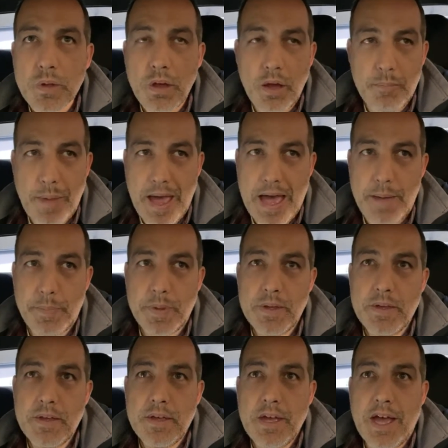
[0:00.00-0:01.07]
a map,
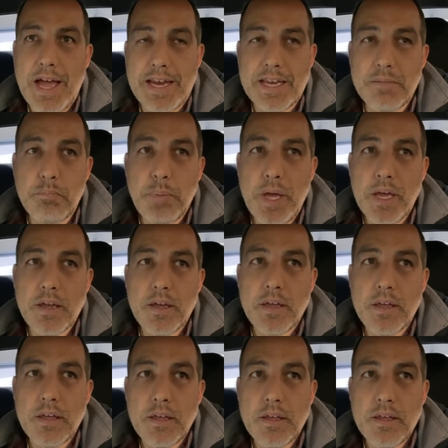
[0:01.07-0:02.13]
I can pick,
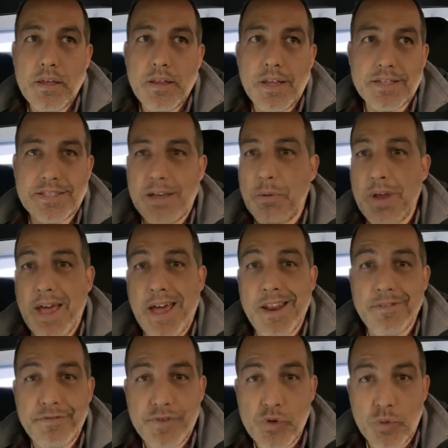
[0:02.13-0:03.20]
like say I want to add
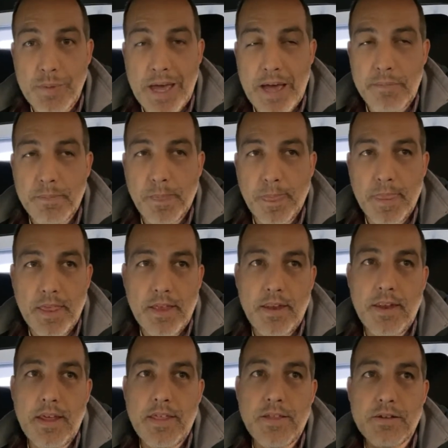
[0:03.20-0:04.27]
a fuel map,
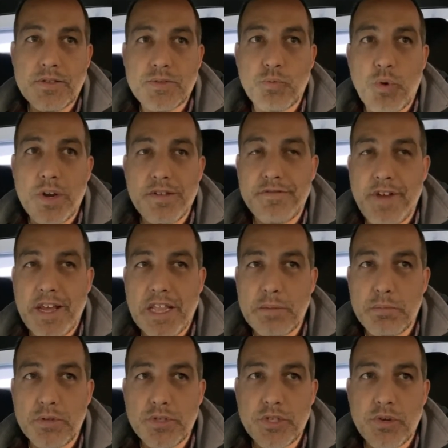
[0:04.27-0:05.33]
and there's one
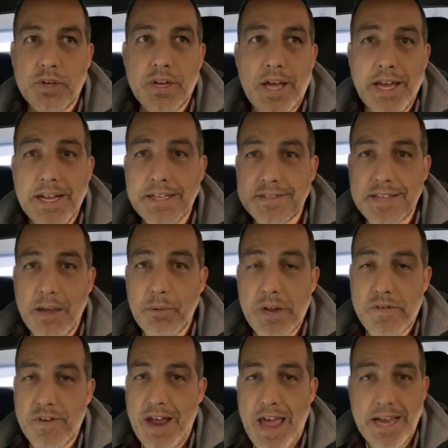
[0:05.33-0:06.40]
available to it. I can set
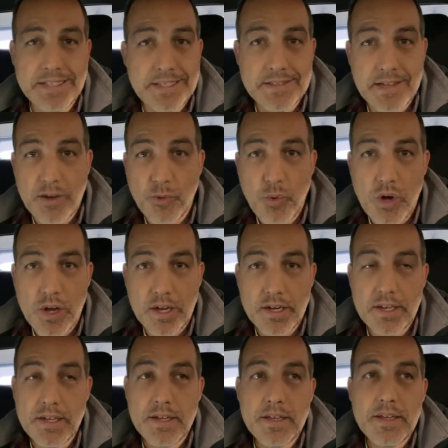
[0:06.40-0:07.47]
whatever axes I want.
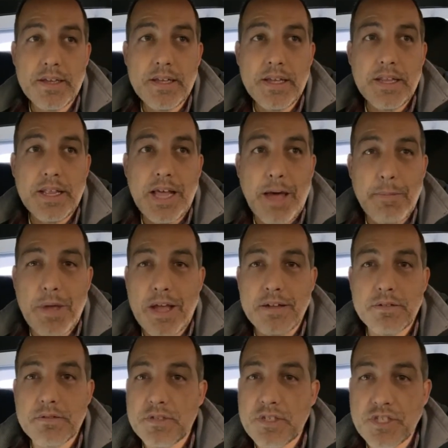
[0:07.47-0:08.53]
I'm not
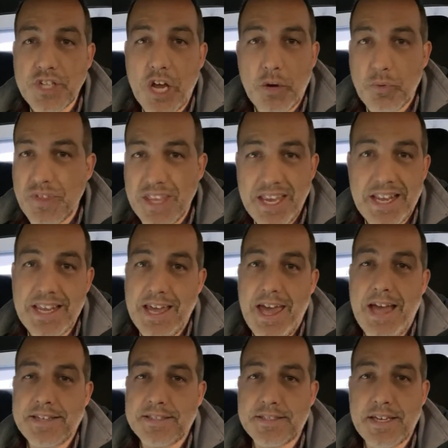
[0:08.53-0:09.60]
stuck with any
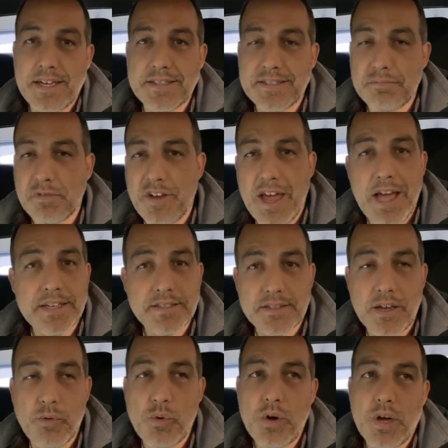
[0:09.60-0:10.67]
axis. I can set whatever axis
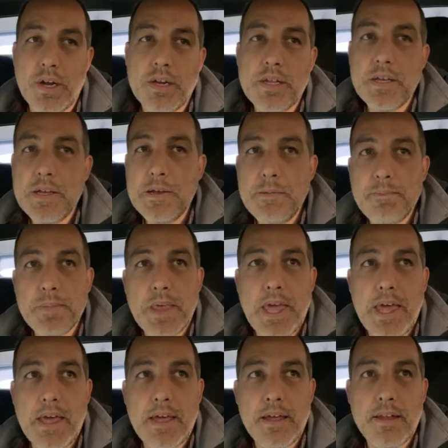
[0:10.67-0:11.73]
I want.
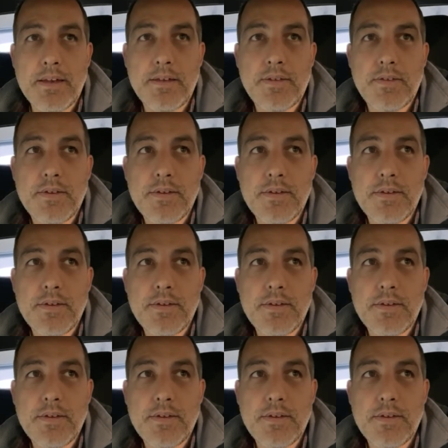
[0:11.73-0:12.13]
And